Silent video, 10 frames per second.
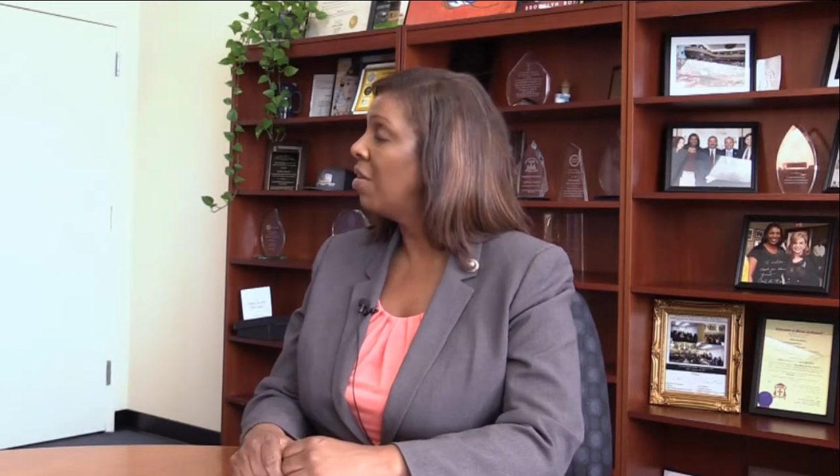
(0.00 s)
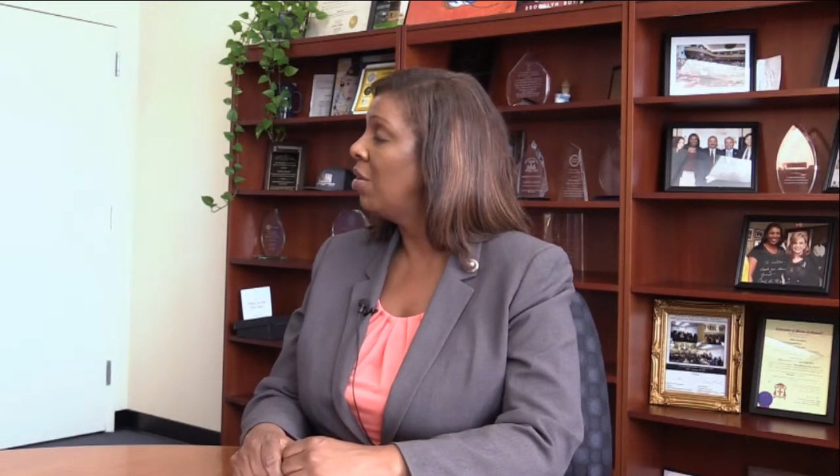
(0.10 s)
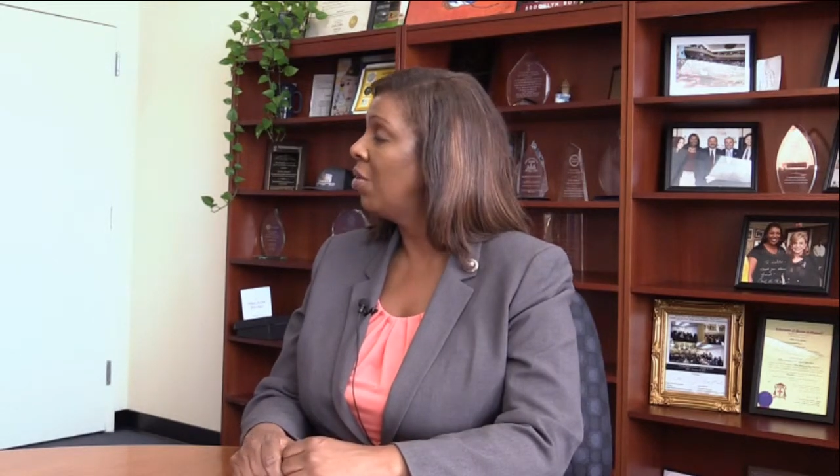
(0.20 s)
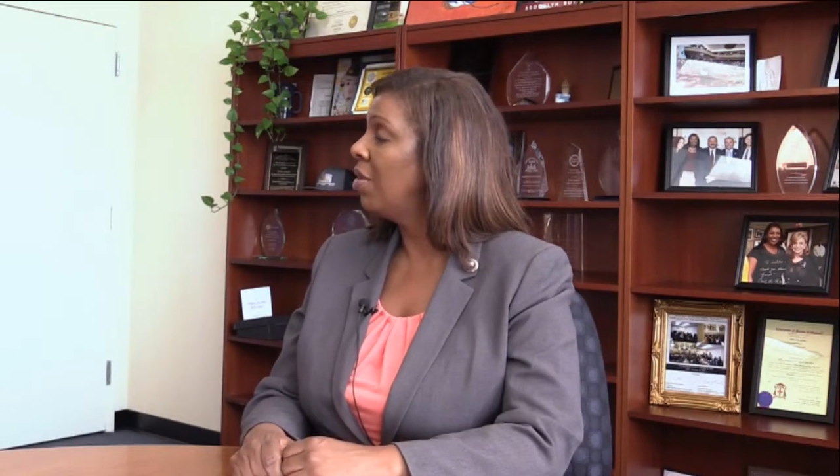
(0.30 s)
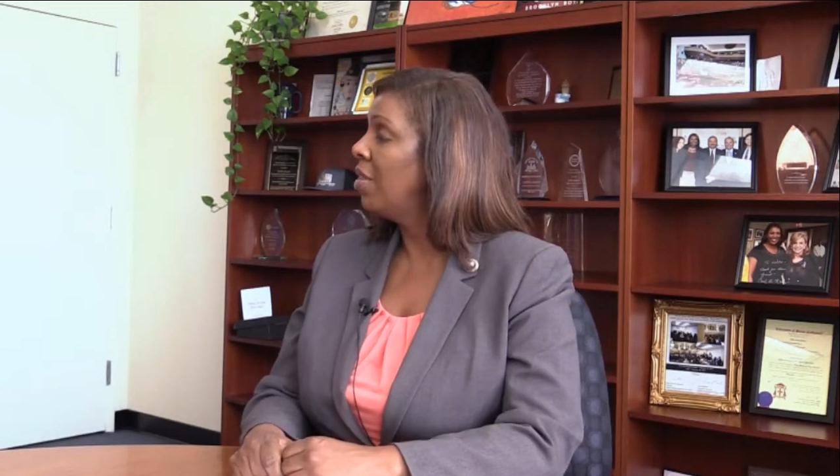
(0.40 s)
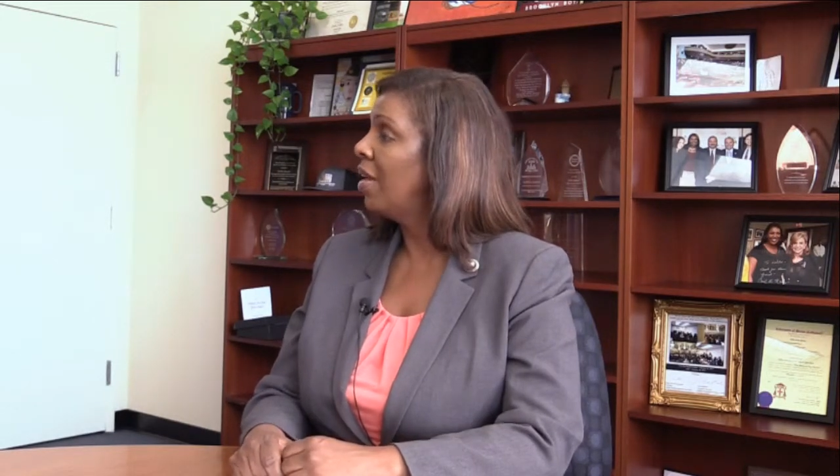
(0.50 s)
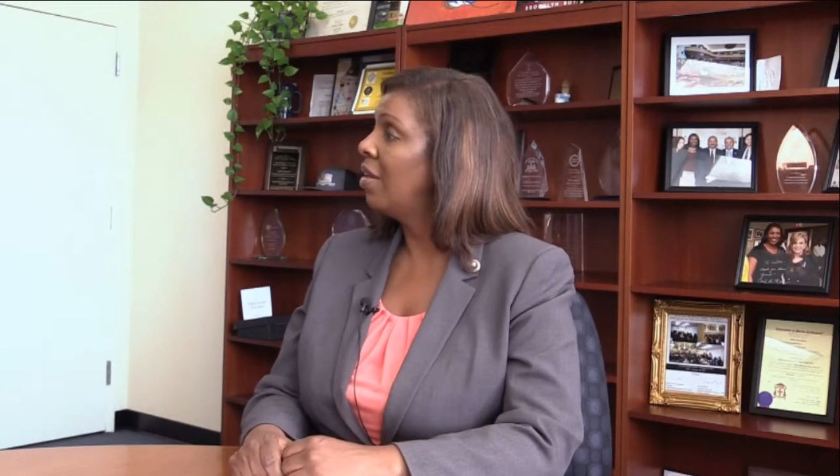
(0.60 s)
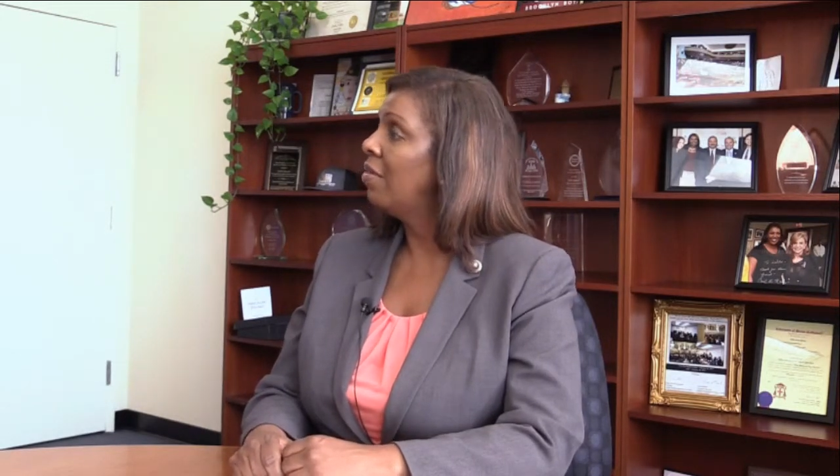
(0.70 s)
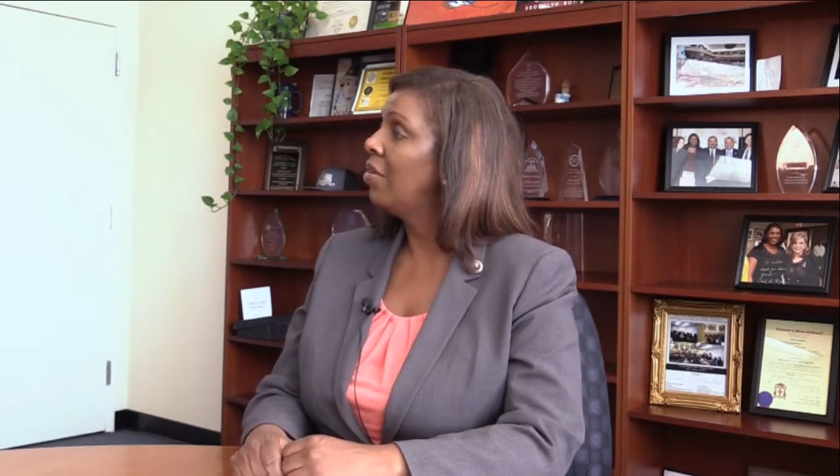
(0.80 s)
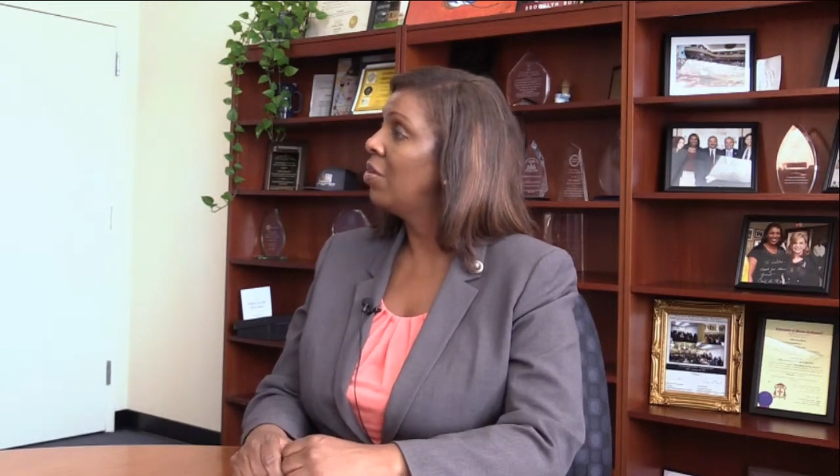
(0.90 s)
noted
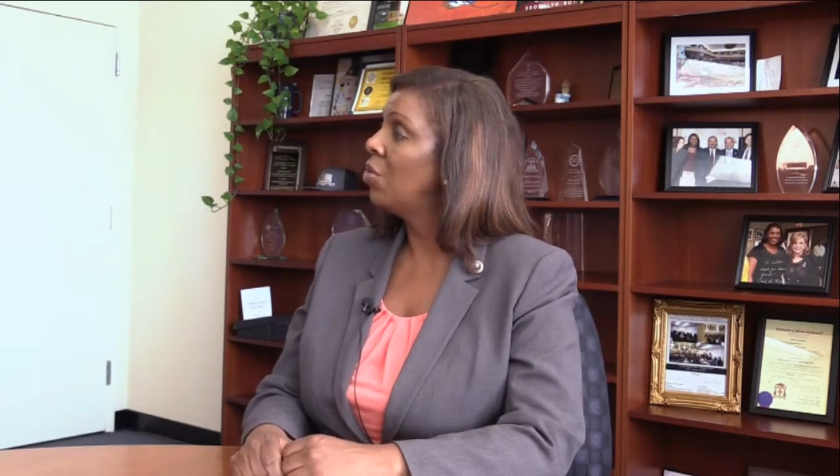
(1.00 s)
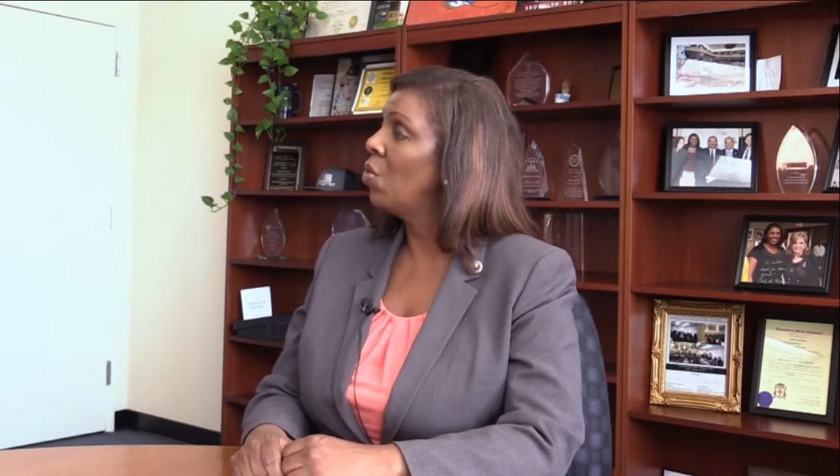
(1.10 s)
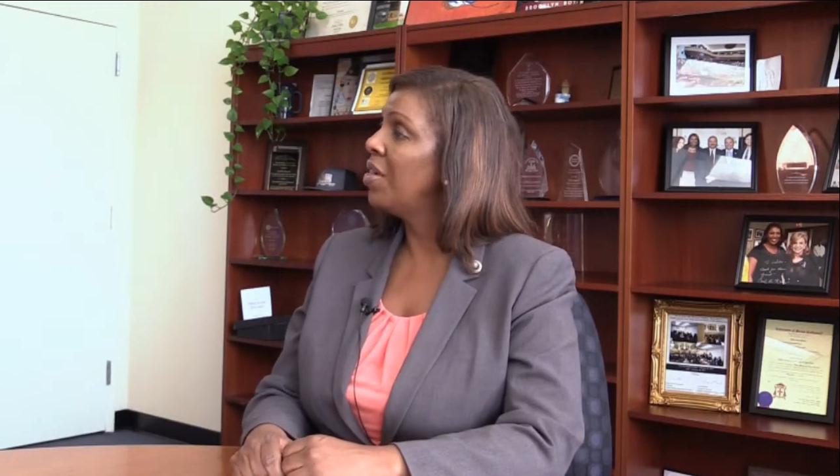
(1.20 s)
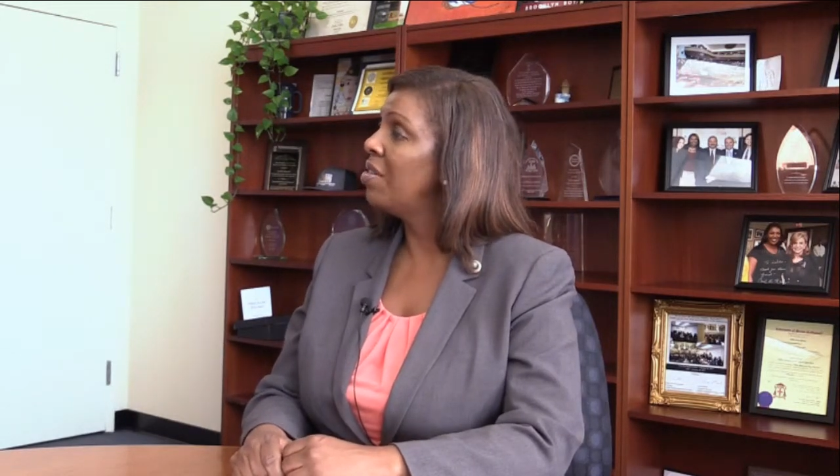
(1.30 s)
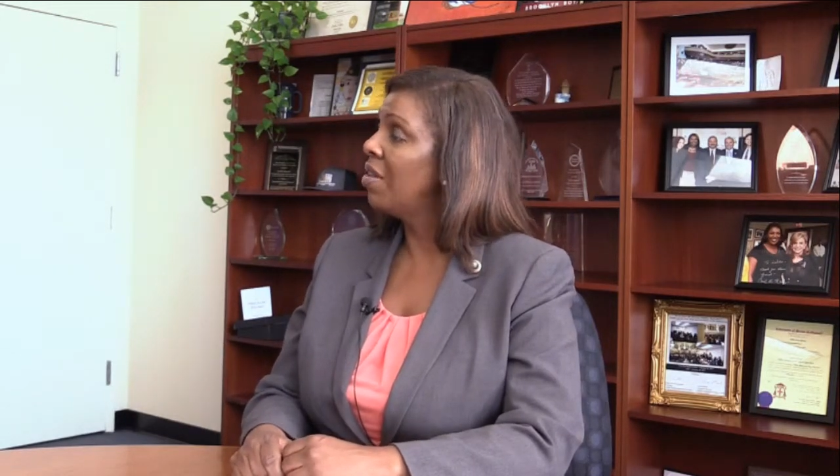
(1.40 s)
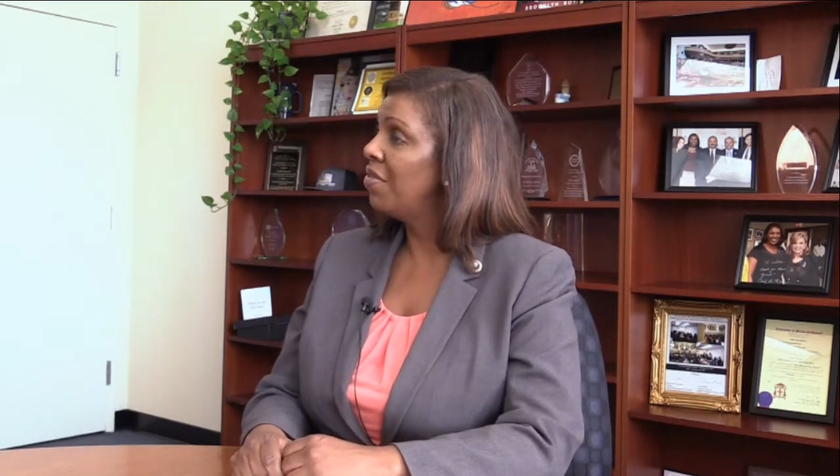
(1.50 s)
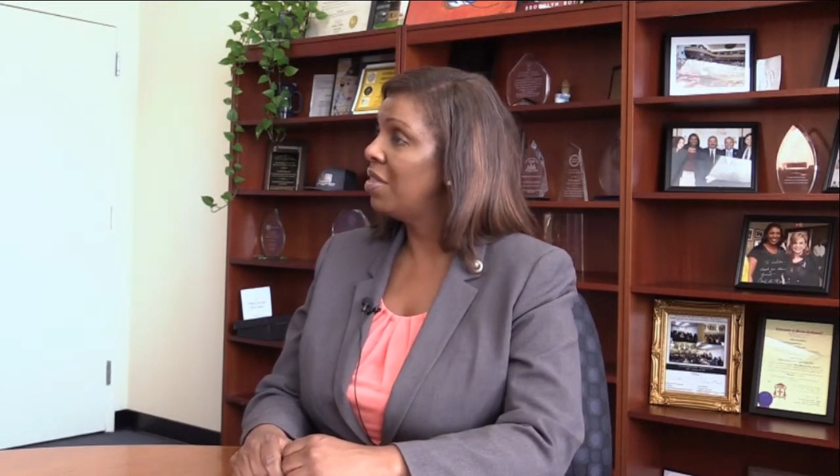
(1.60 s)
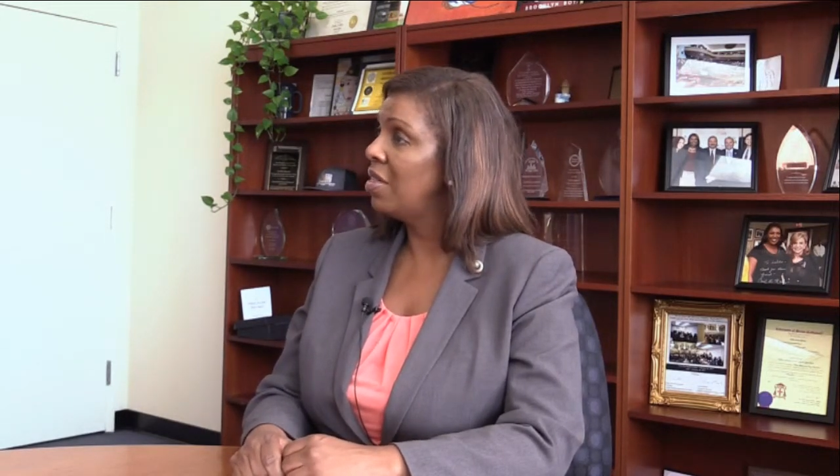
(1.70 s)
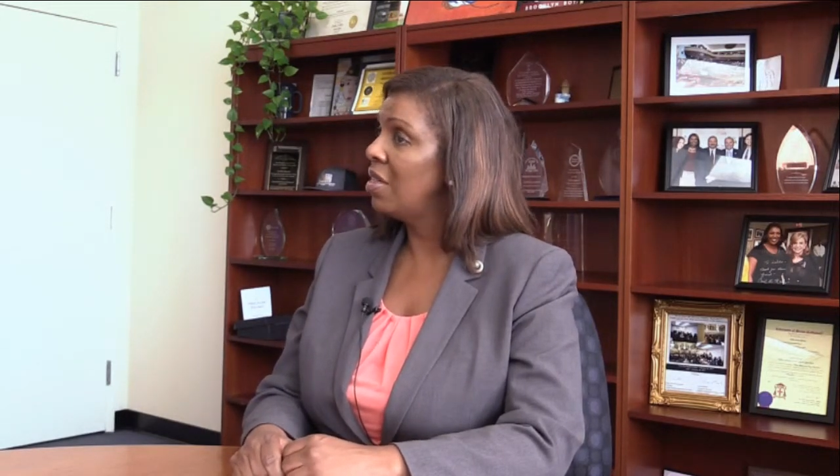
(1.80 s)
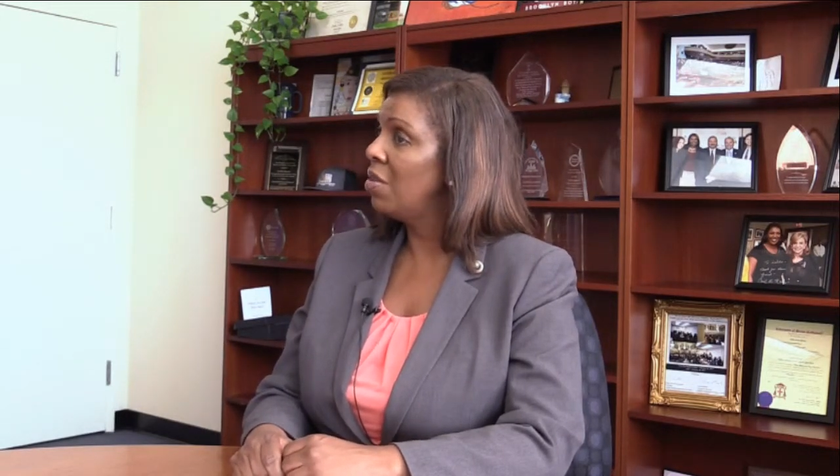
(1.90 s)
that in
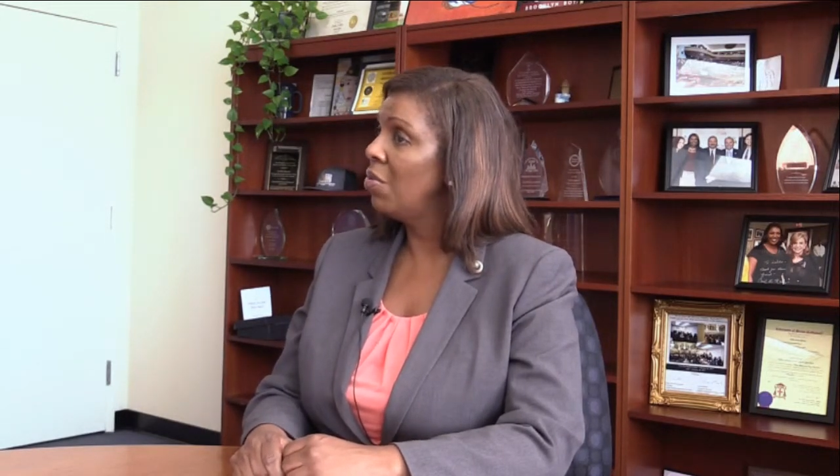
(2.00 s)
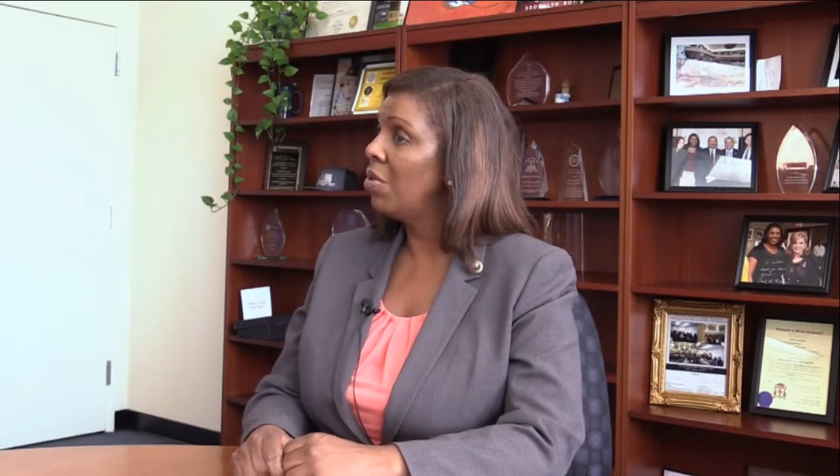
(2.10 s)
2017,